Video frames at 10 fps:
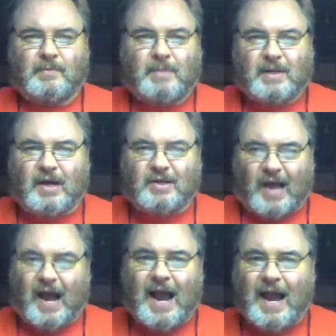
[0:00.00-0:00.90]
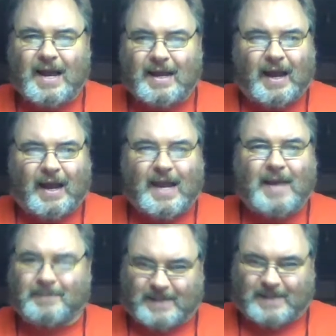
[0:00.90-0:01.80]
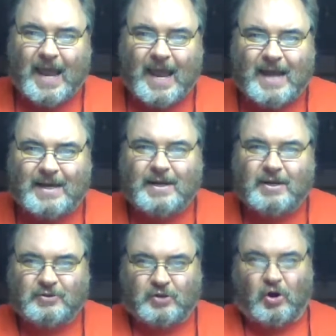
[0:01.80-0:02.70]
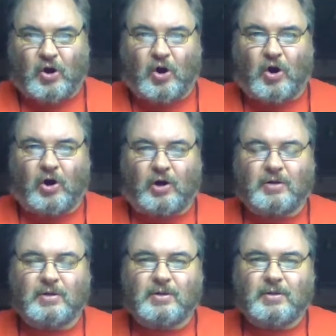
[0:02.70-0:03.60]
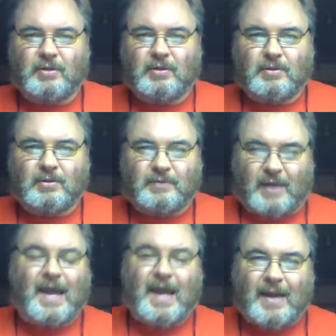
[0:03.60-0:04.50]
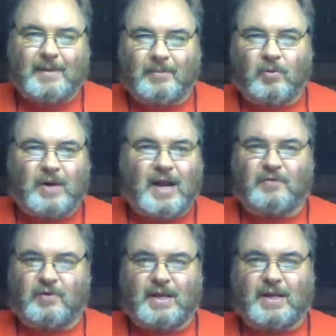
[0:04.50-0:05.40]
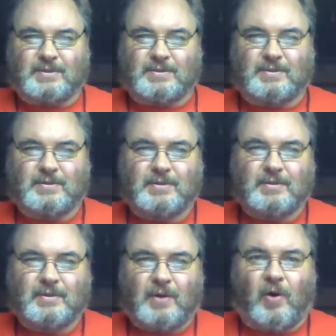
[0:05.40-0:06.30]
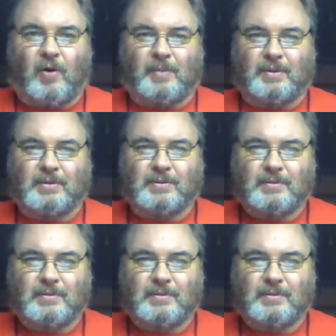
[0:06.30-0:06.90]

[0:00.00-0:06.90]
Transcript: because I am dead to her. to him, or whatever it is, Herman.